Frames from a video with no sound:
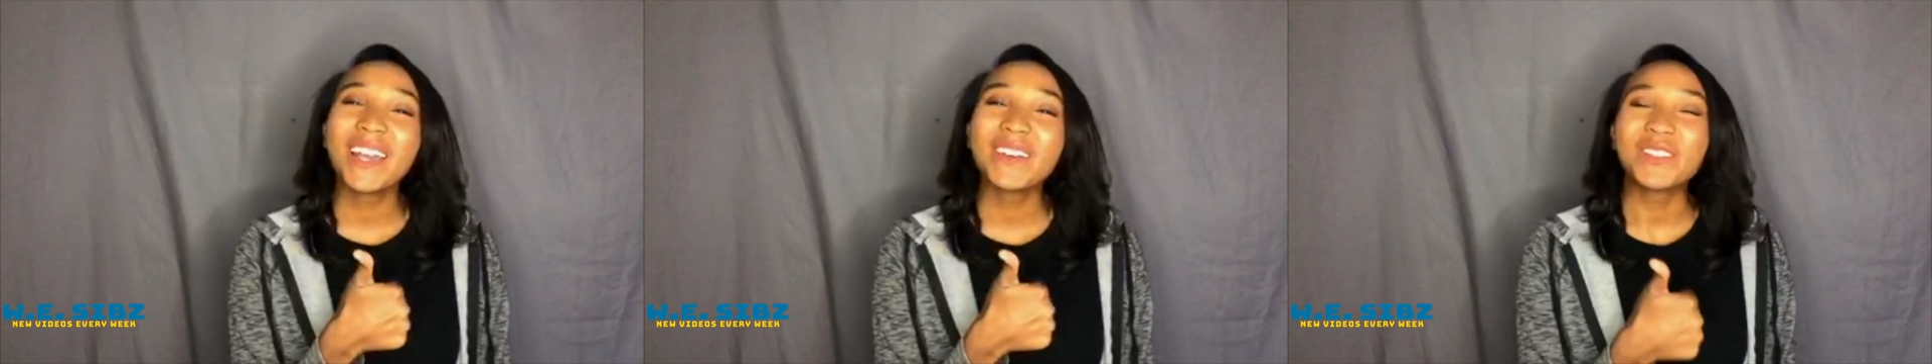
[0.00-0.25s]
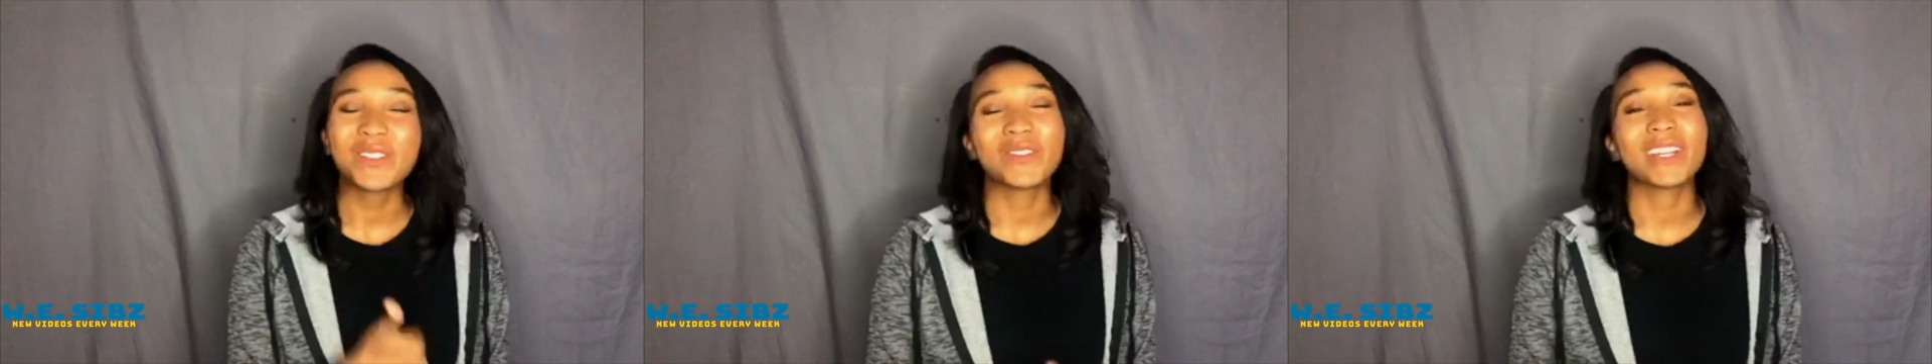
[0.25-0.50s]

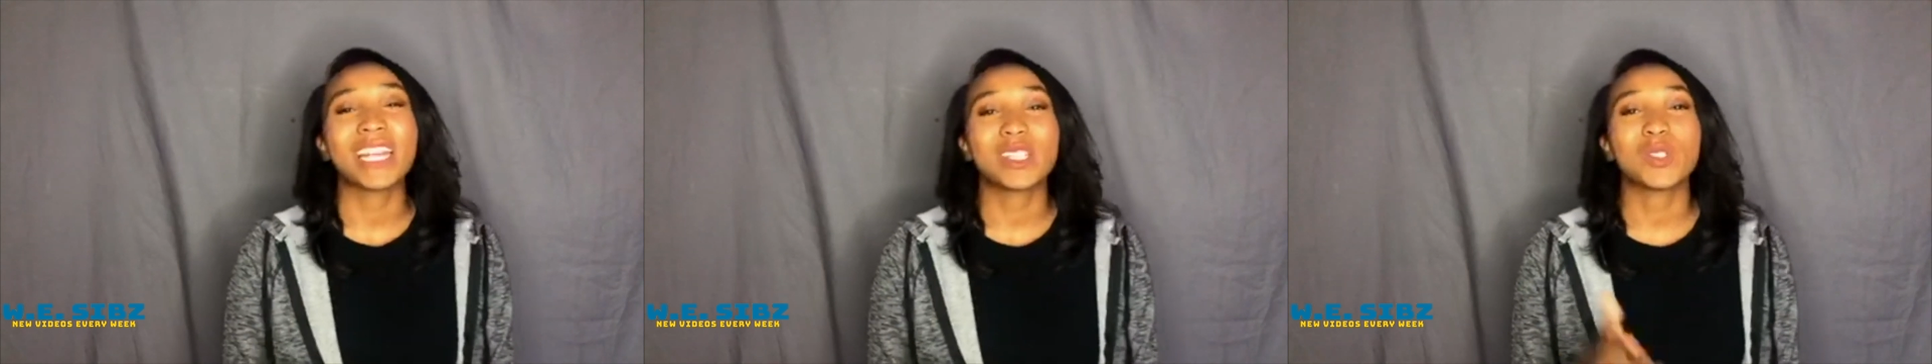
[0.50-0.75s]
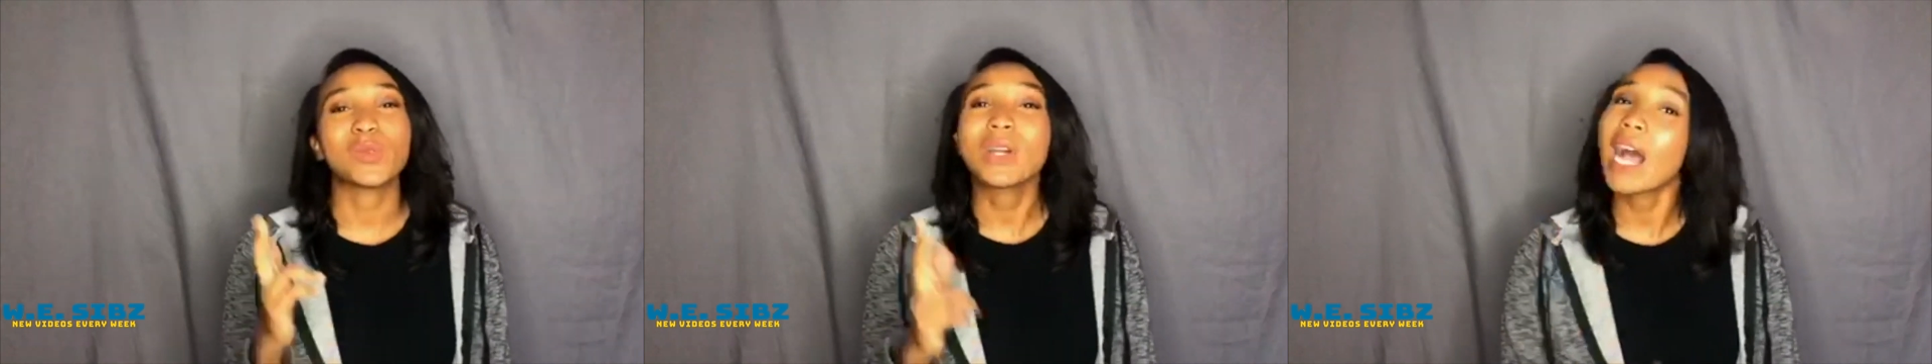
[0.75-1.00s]
Don't forget to
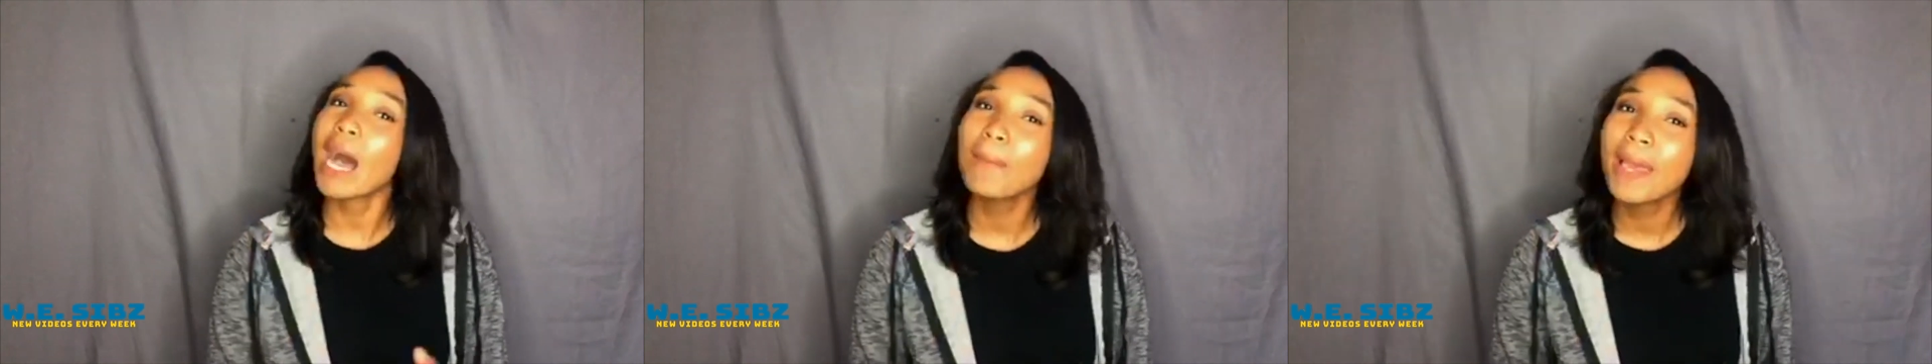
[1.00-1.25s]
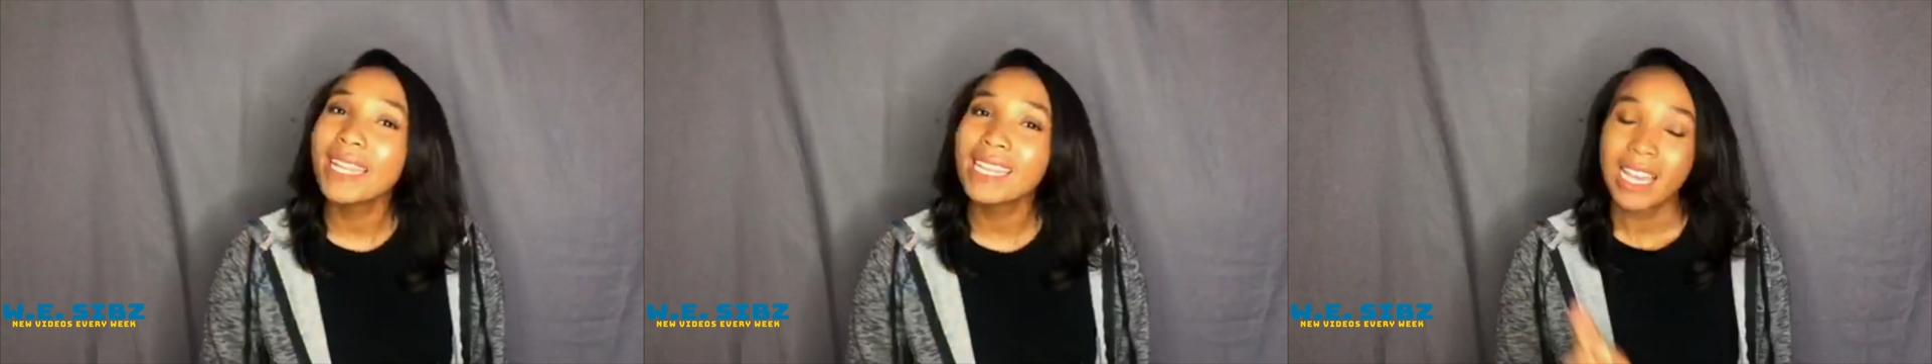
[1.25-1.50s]

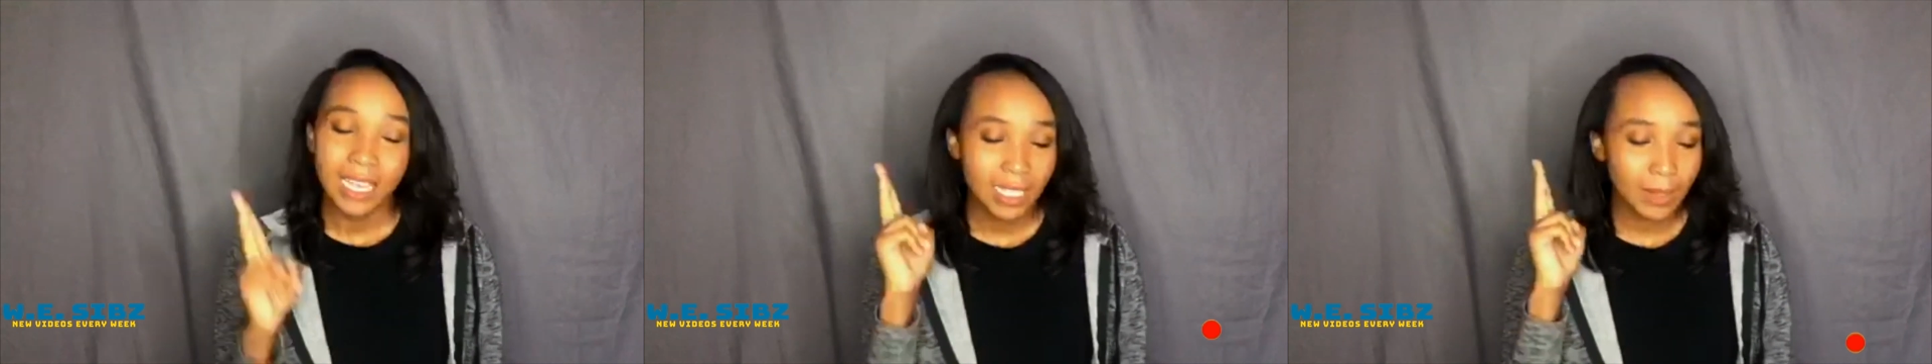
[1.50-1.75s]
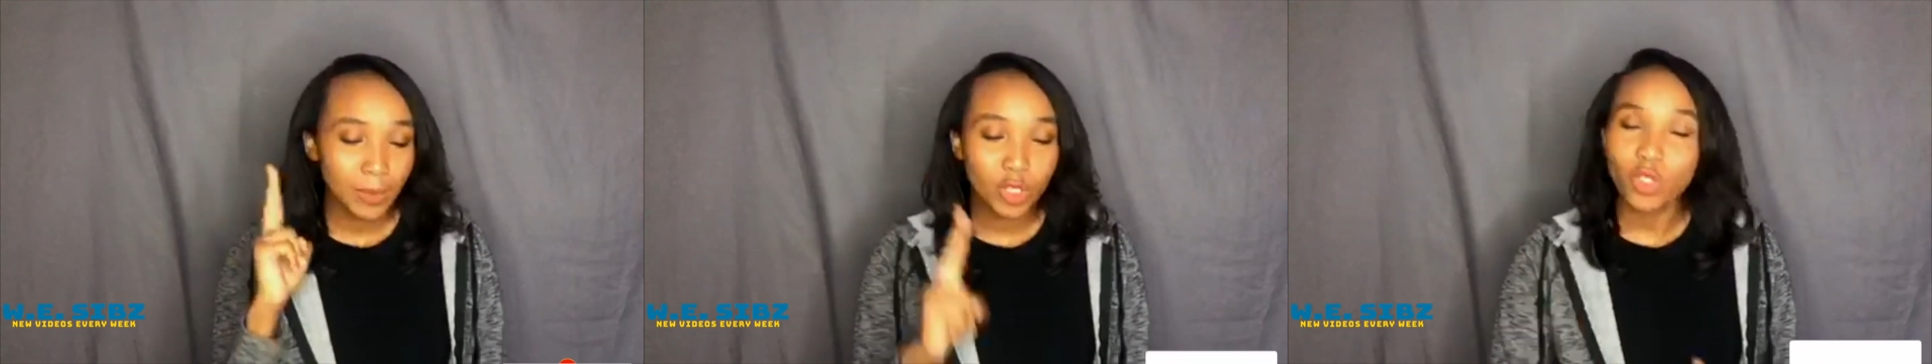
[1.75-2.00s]
comment,
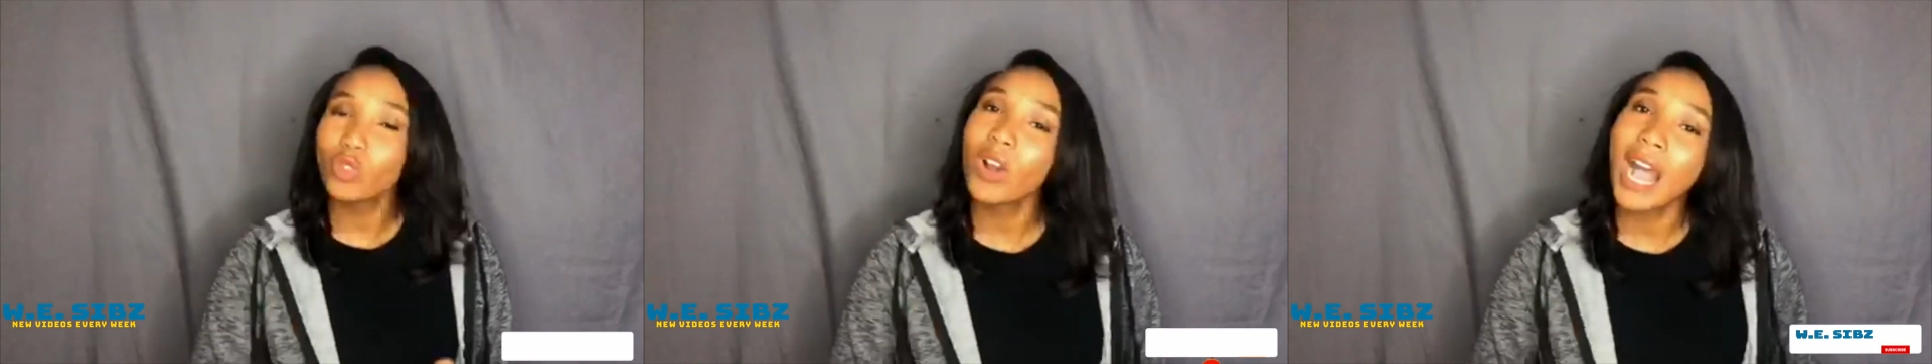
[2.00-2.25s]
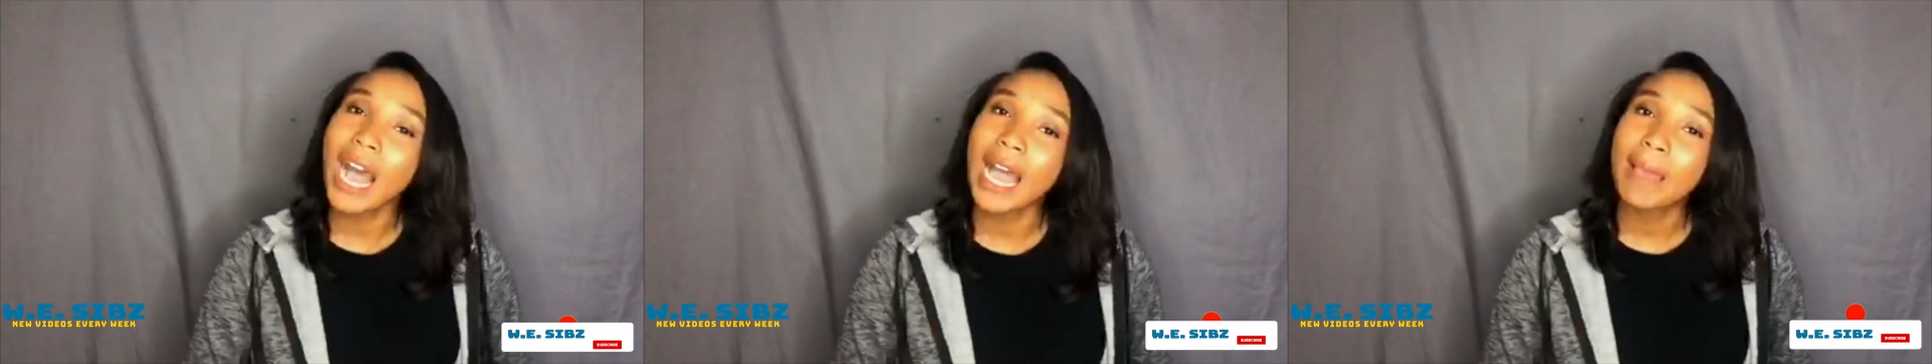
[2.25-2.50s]

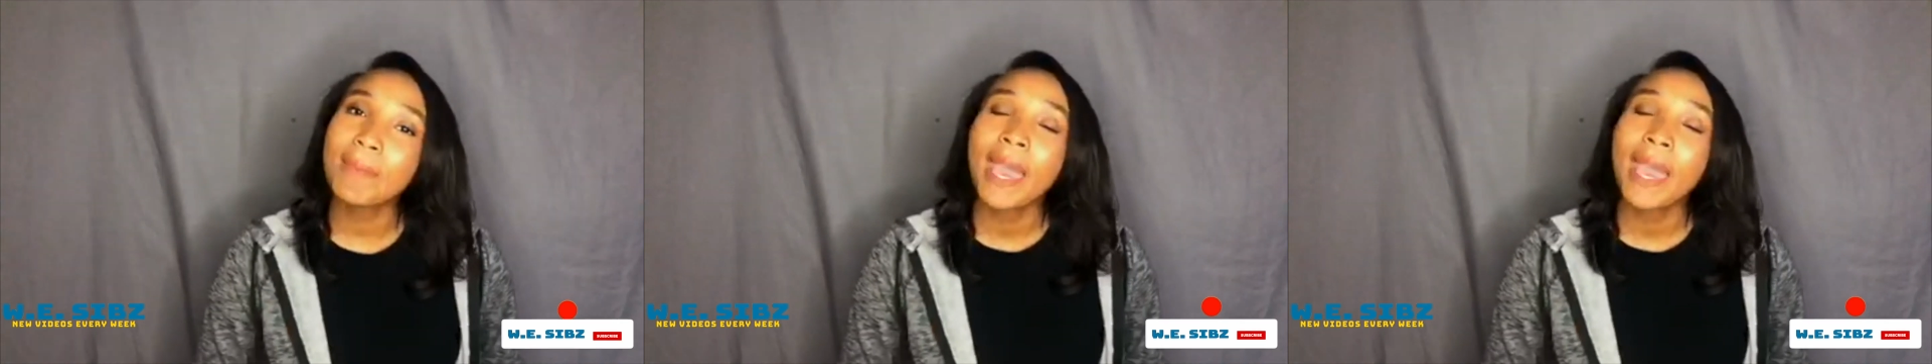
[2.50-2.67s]
subscribe,